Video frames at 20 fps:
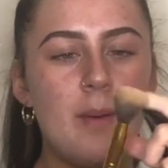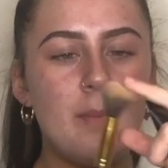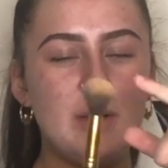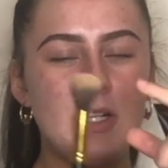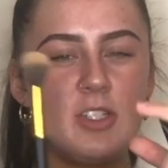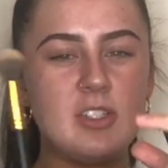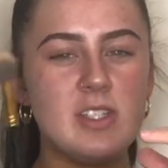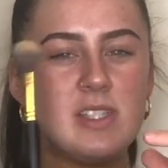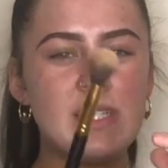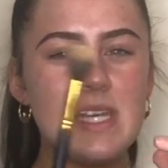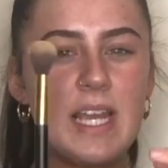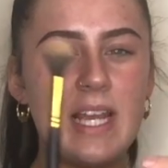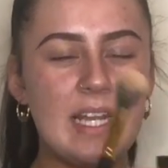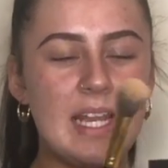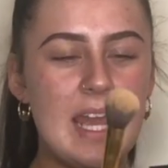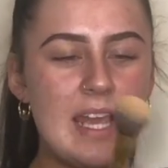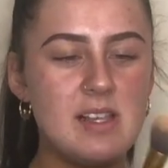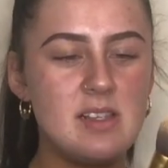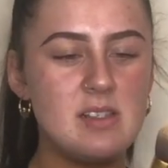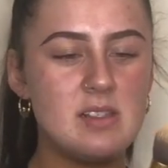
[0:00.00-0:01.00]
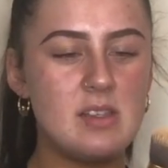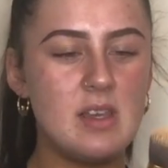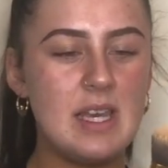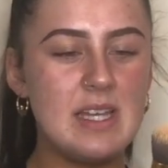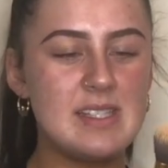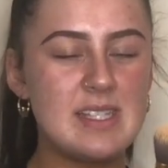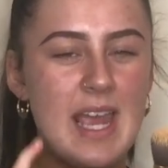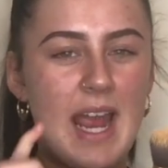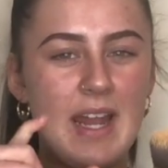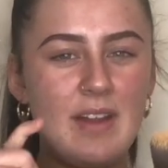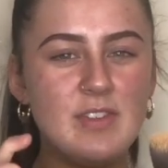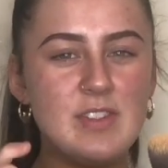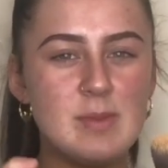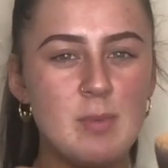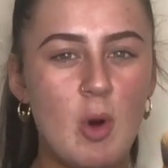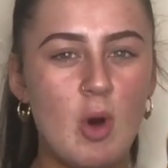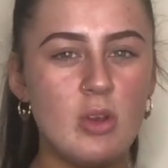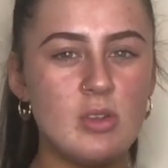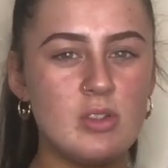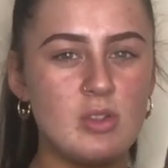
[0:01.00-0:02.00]
But it's just like a nice, it's kind of
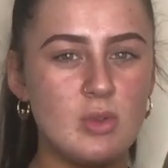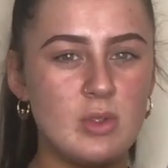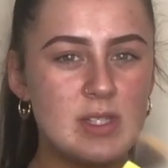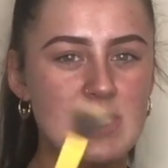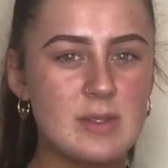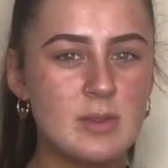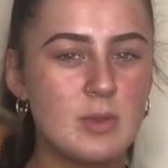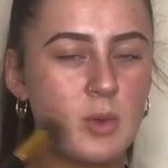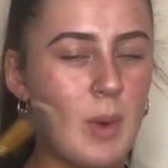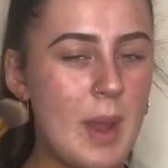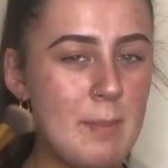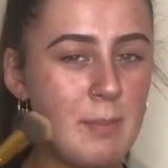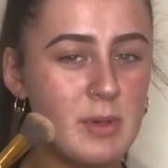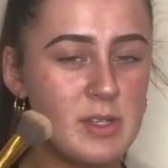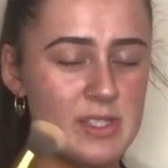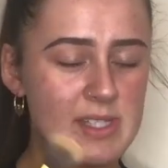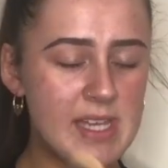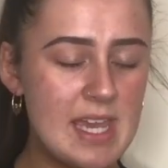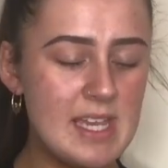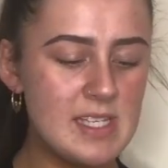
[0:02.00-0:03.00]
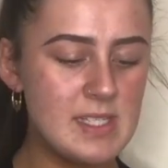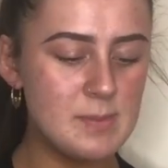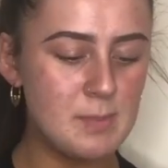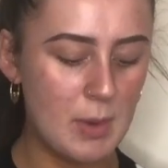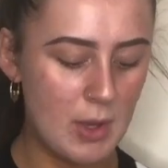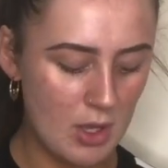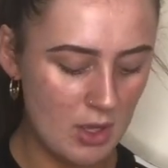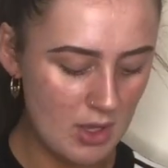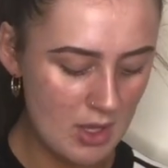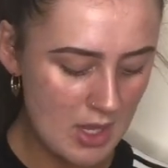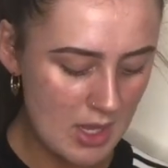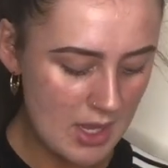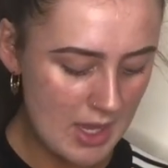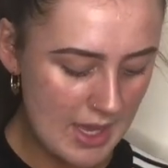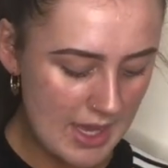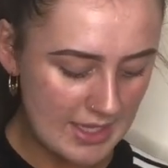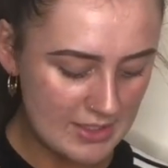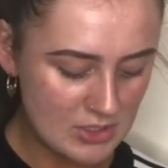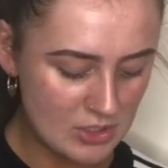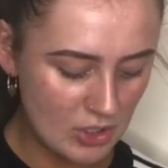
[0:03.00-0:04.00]
small, so it's quite precise, but
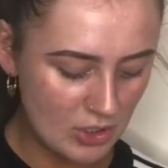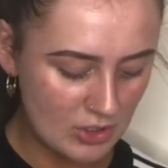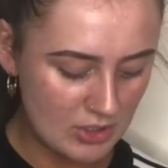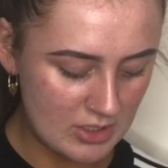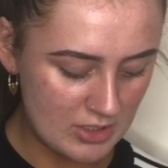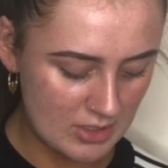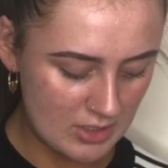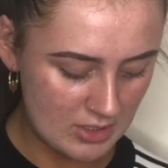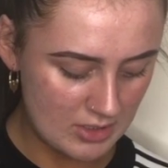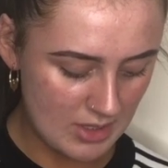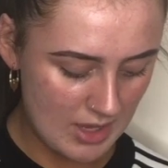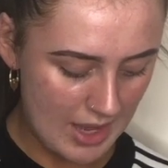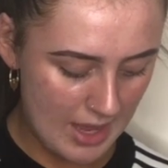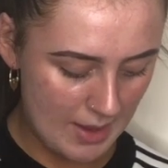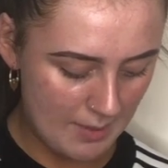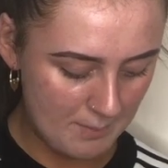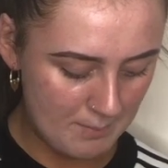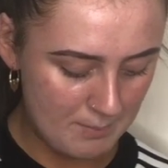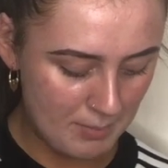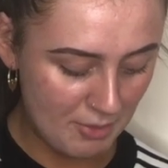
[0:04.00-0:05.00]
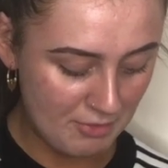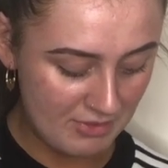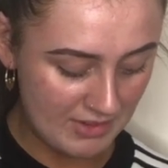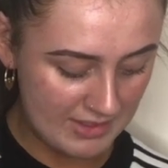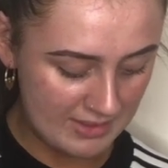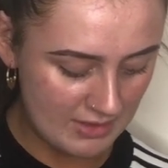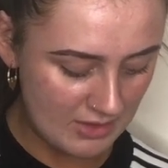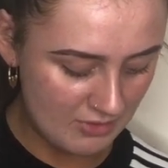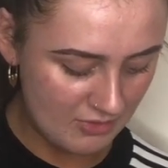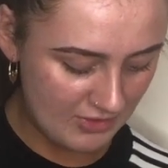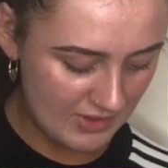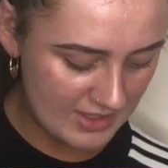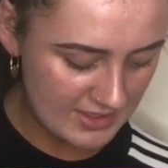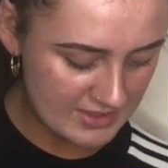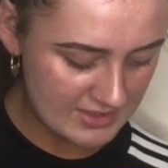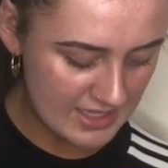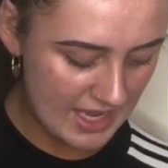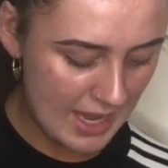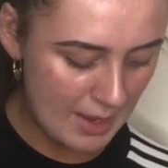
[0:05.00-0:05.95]
it's good to buff into the face.